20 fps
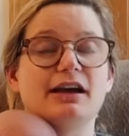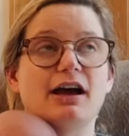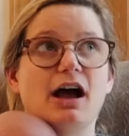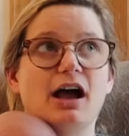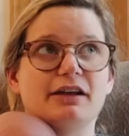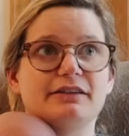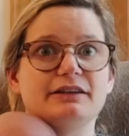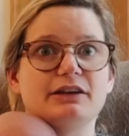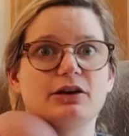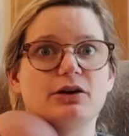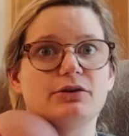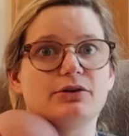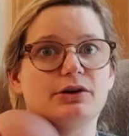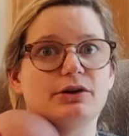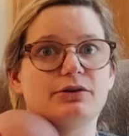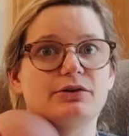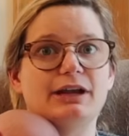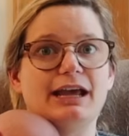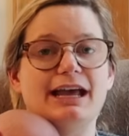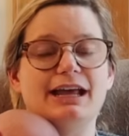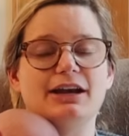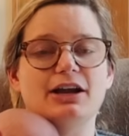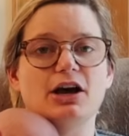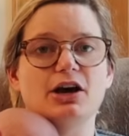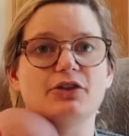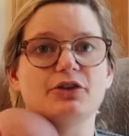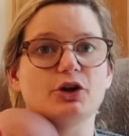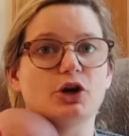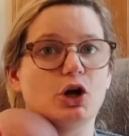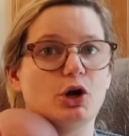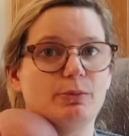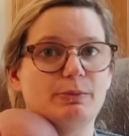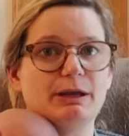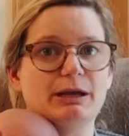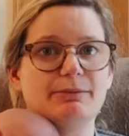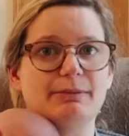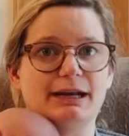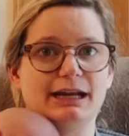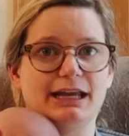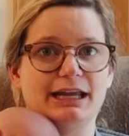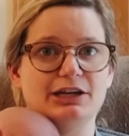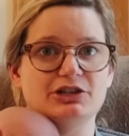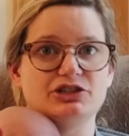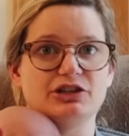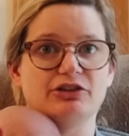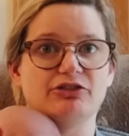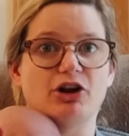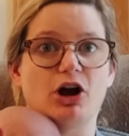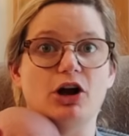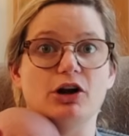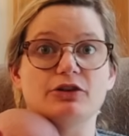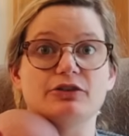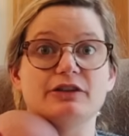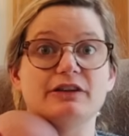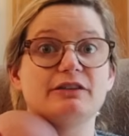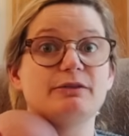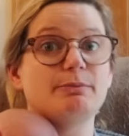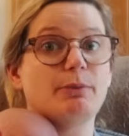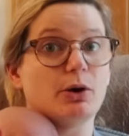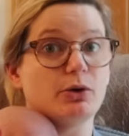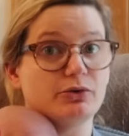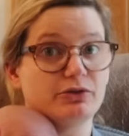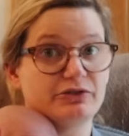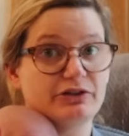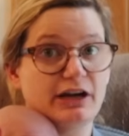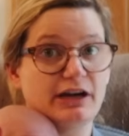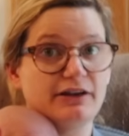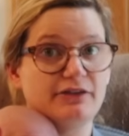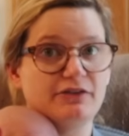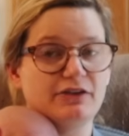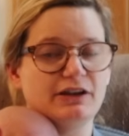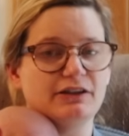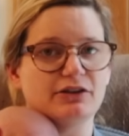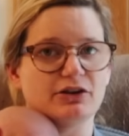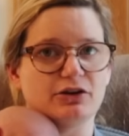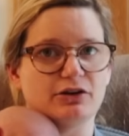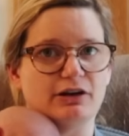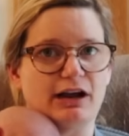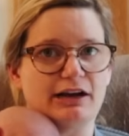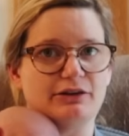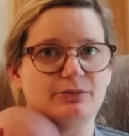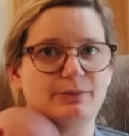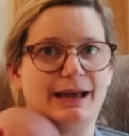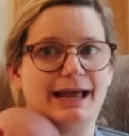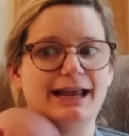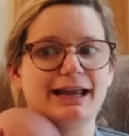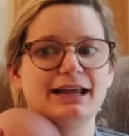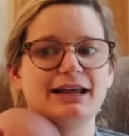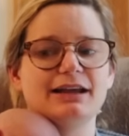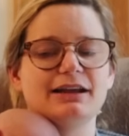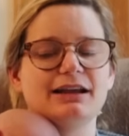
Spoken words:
oxycodone and other opiate medications are disposed of in the correct way.